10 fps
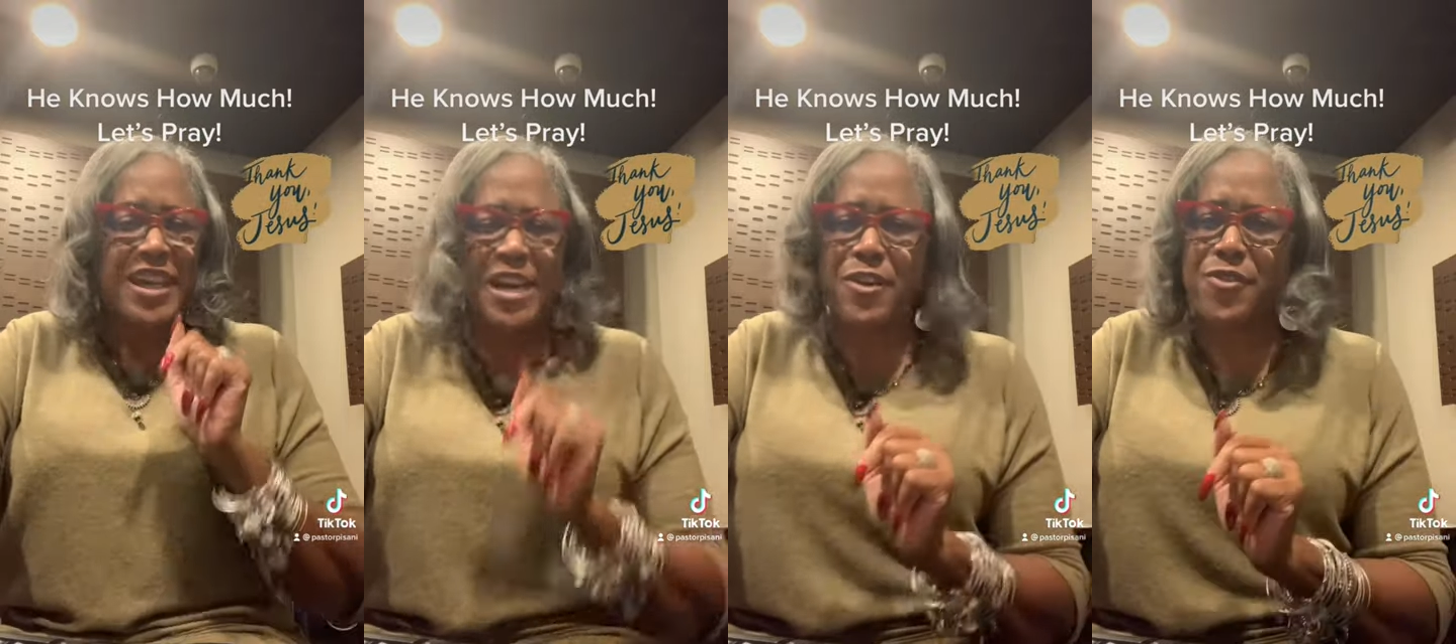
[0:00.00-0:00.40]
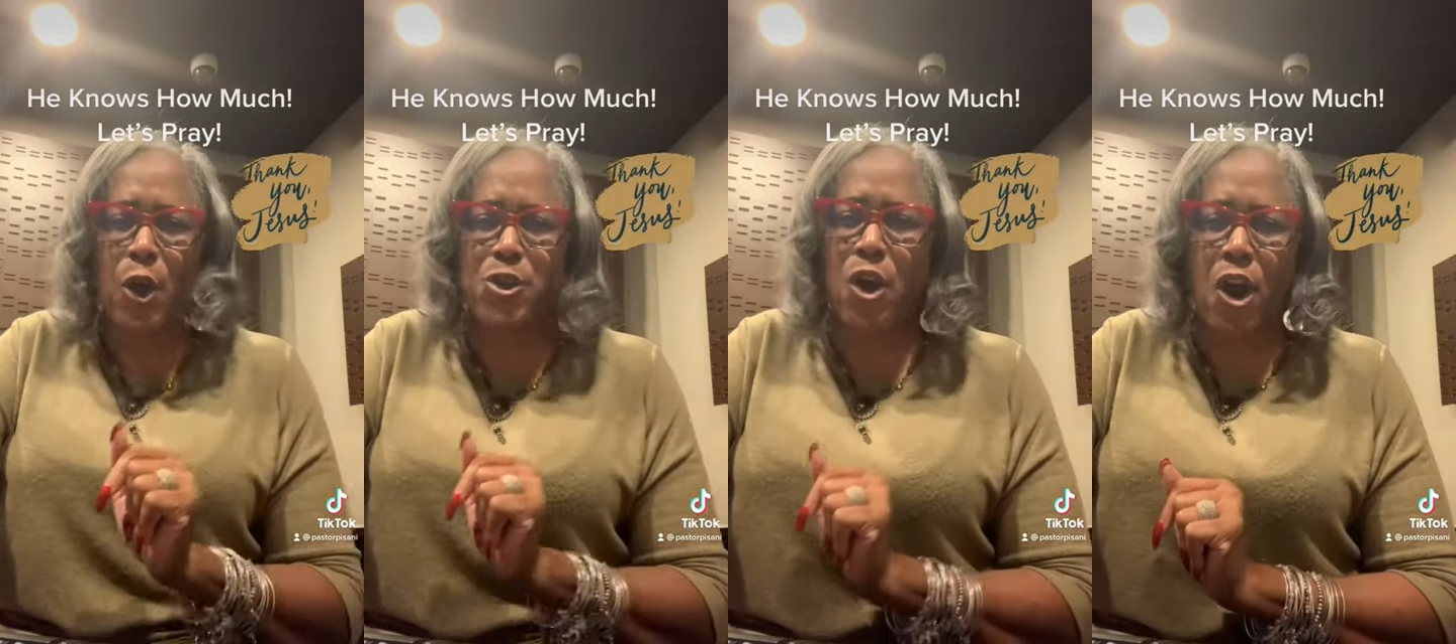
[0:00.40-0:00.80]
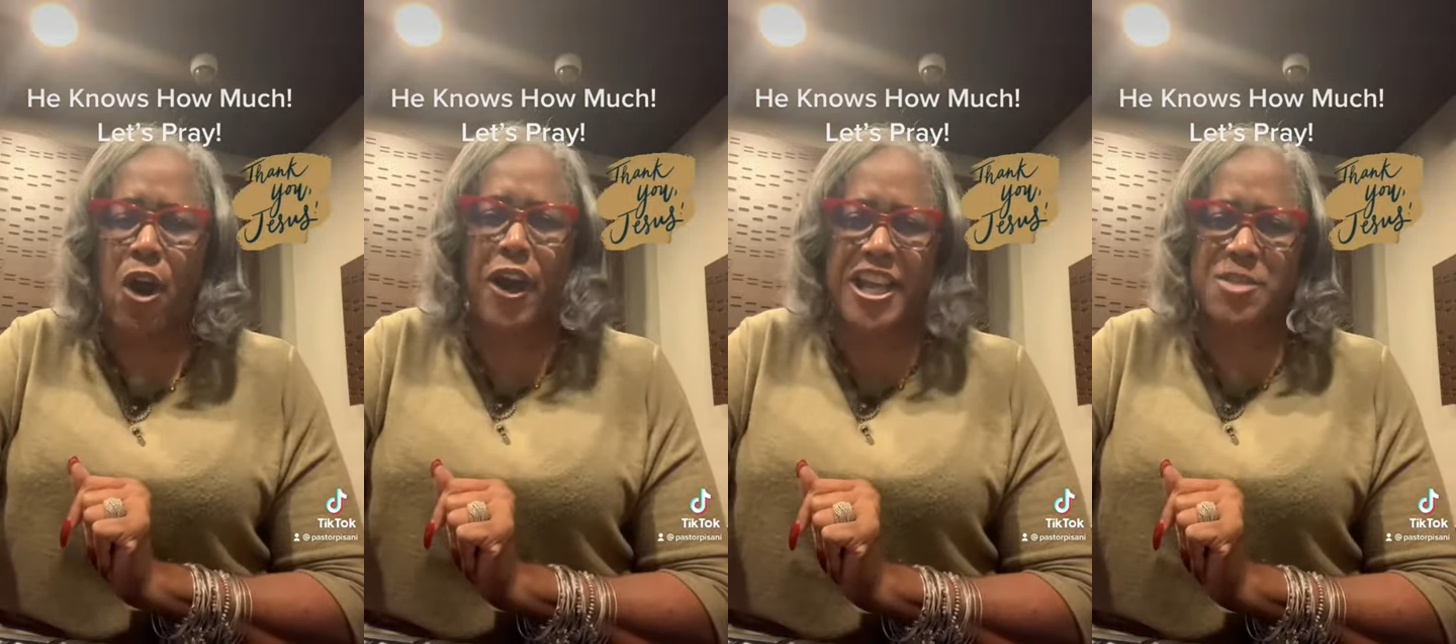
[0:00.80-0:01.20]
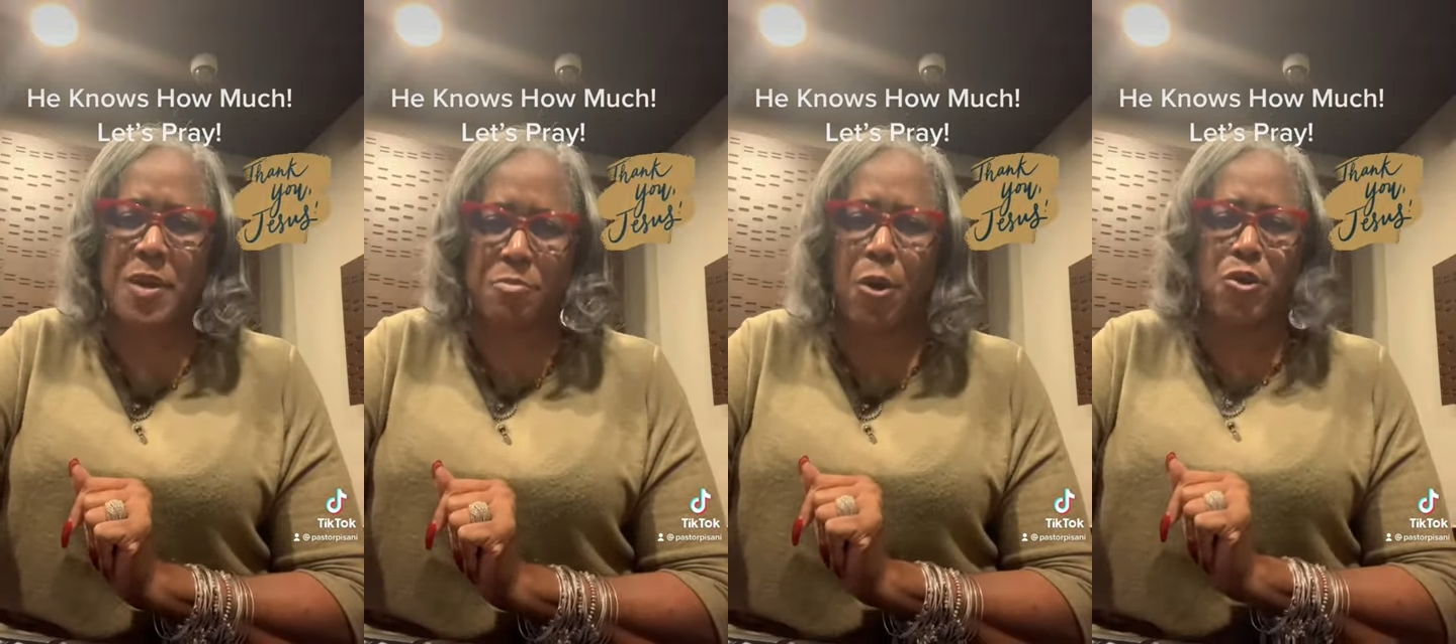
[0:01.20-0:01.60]
Even though your heart has
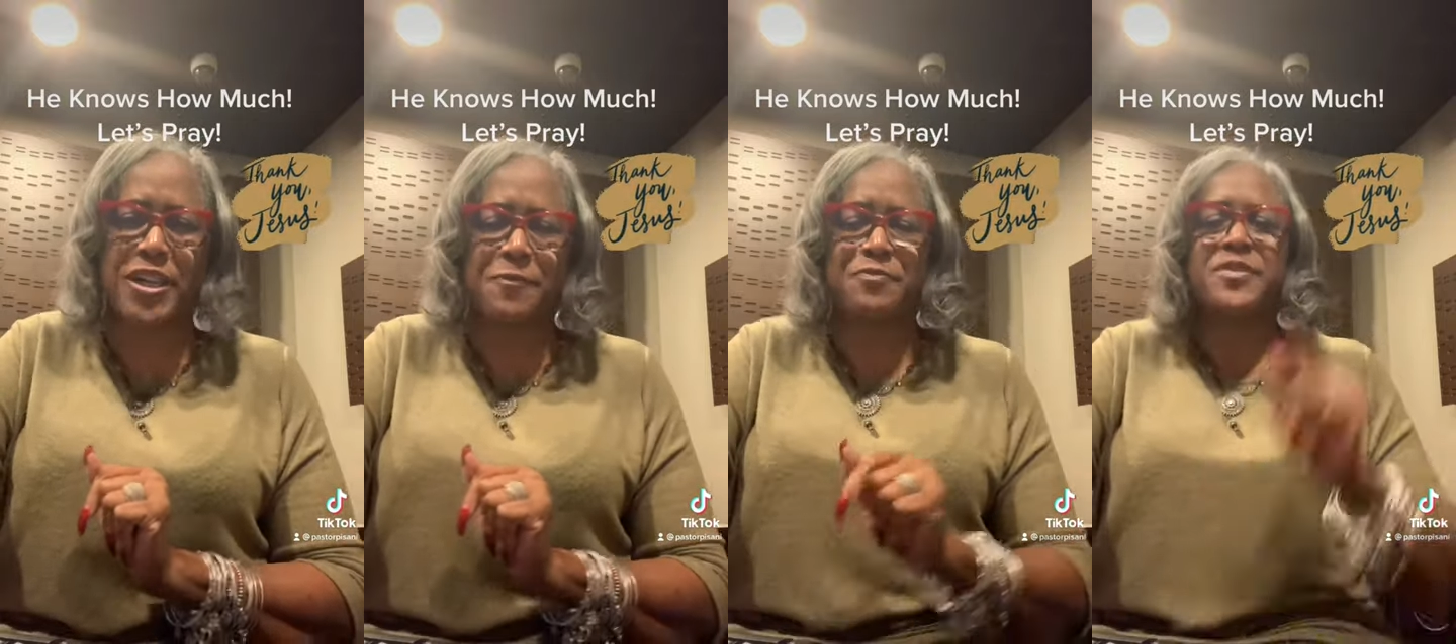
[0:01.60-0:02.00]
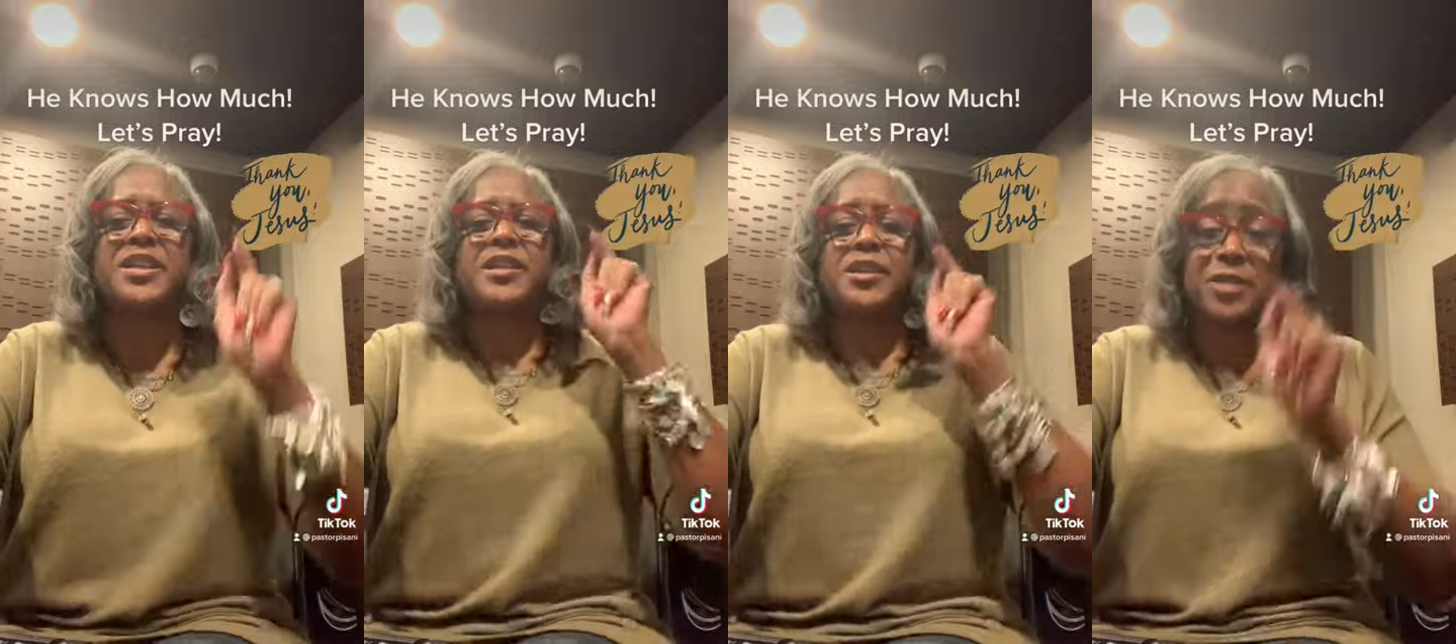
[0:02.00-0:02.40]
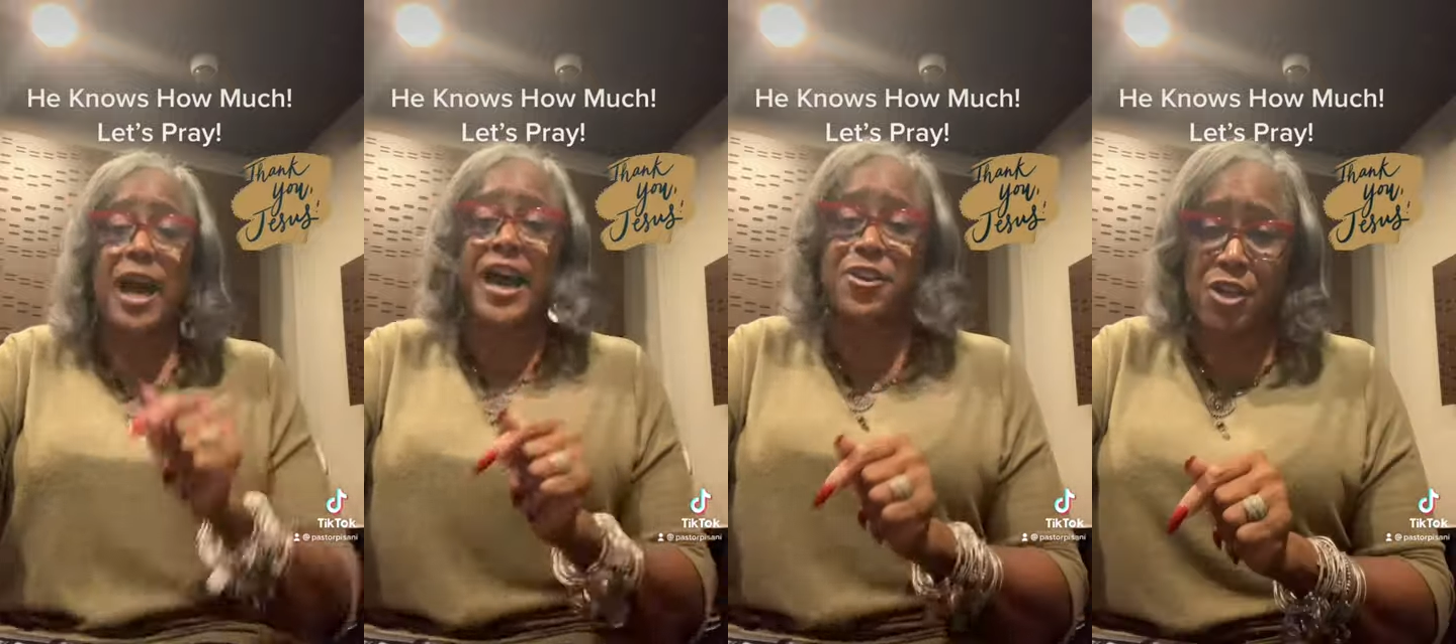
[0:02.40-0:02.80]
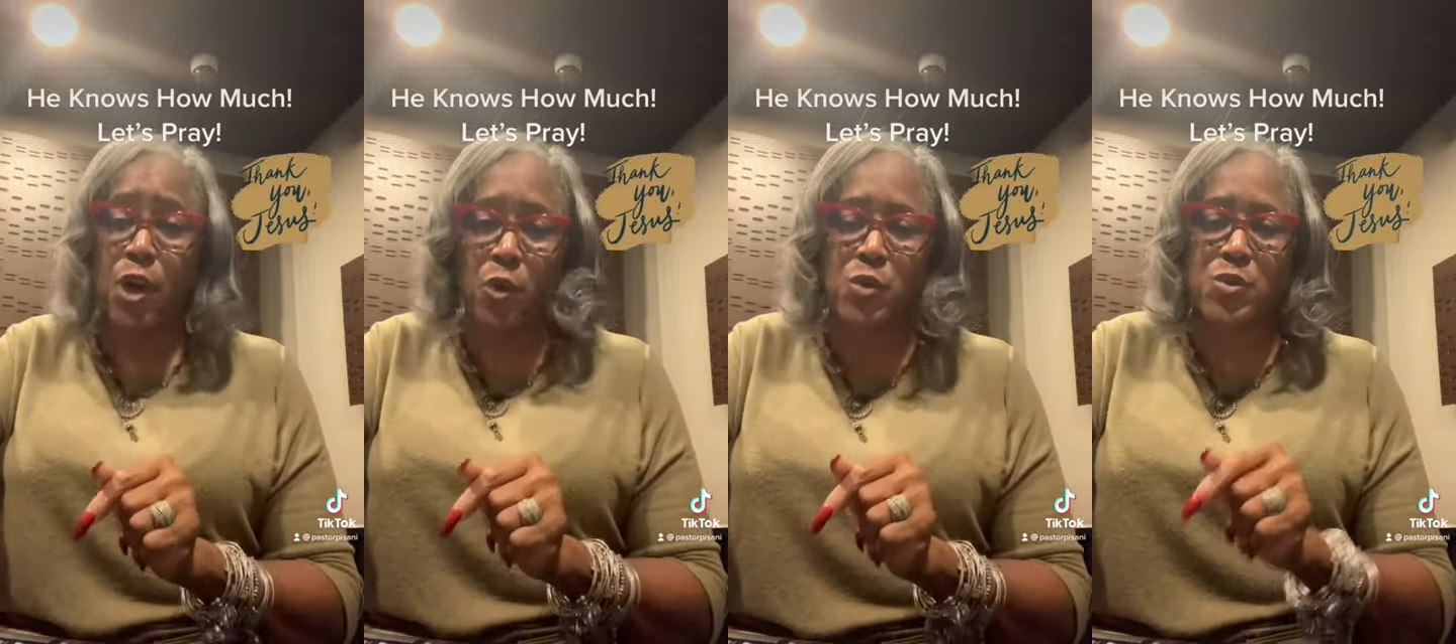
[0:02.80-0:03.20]
been broken, God
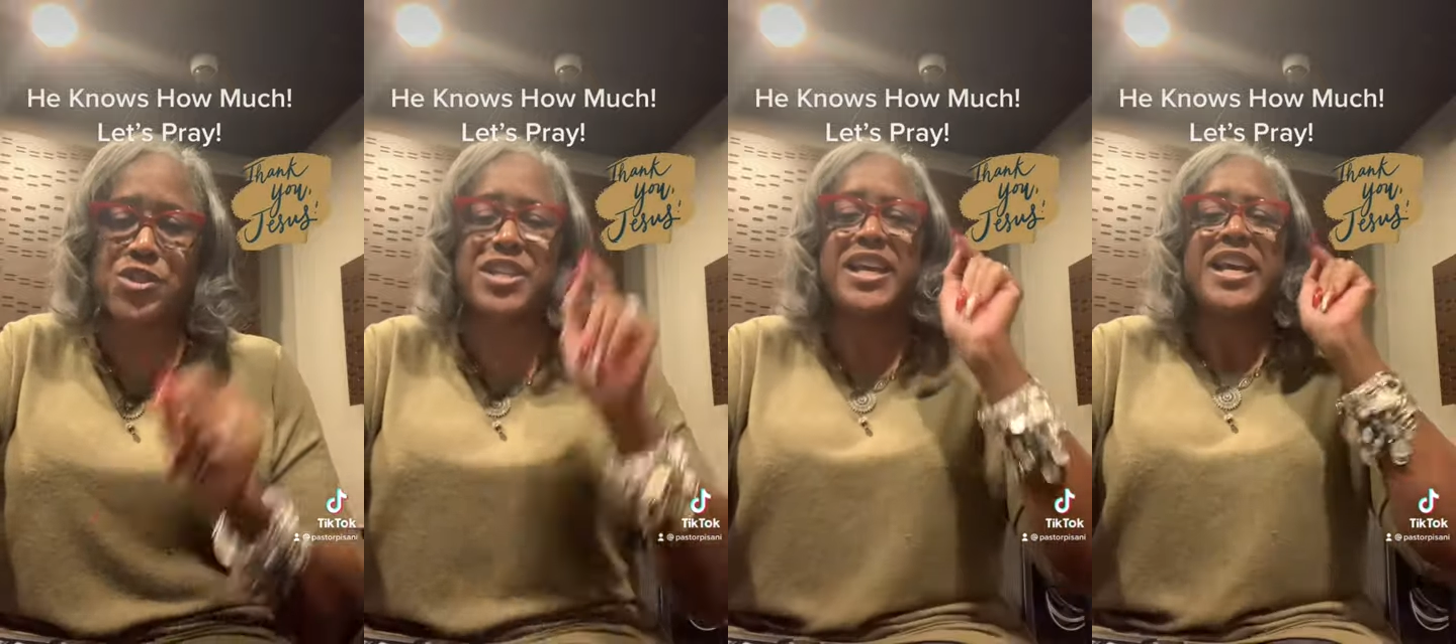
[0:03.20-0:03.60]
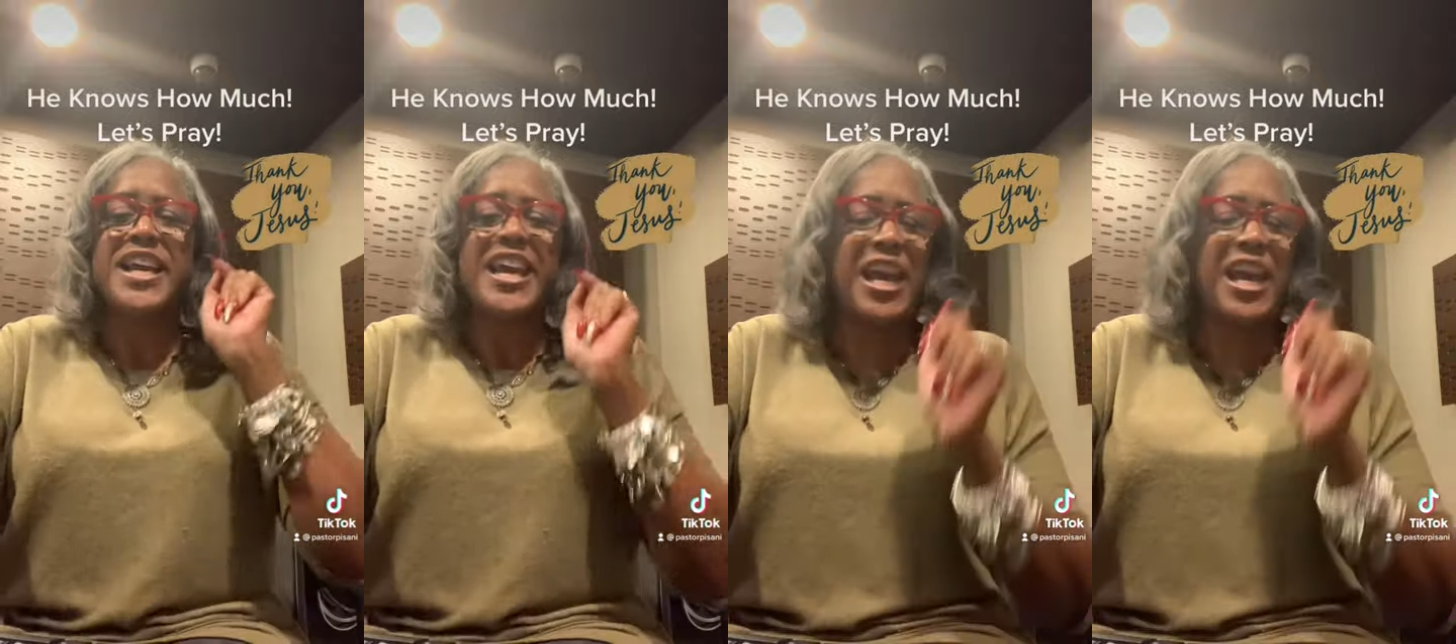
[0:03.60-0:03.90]
knows.